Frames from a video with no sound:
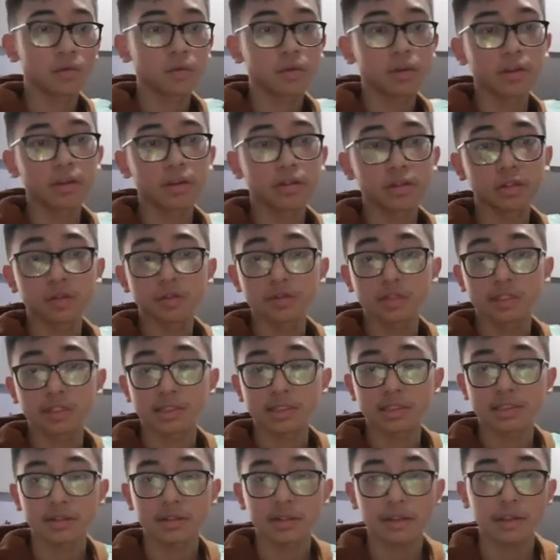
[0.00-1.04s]
will
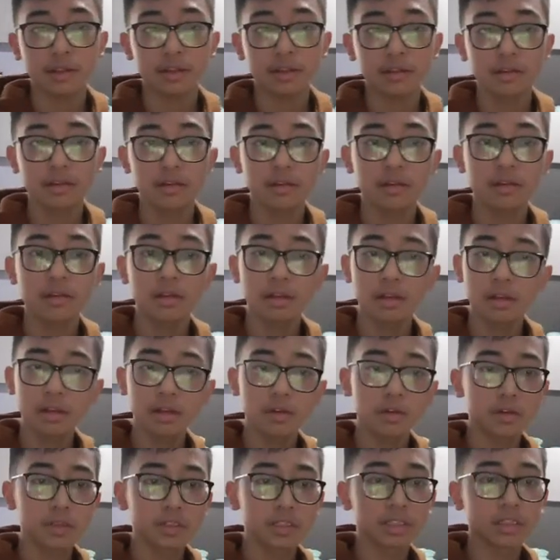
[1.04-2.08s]
notice that the
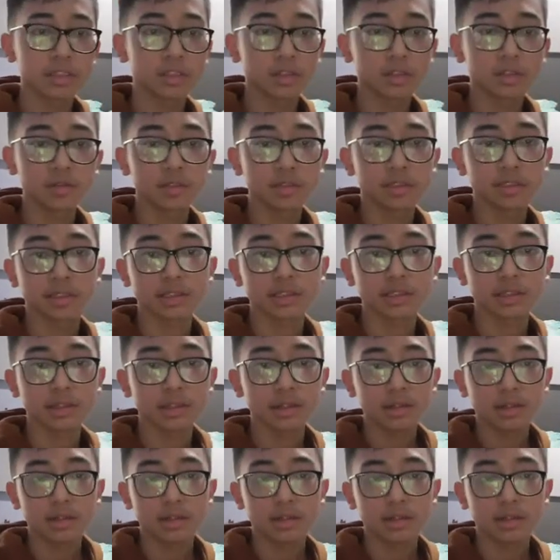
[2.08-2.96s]
language he uses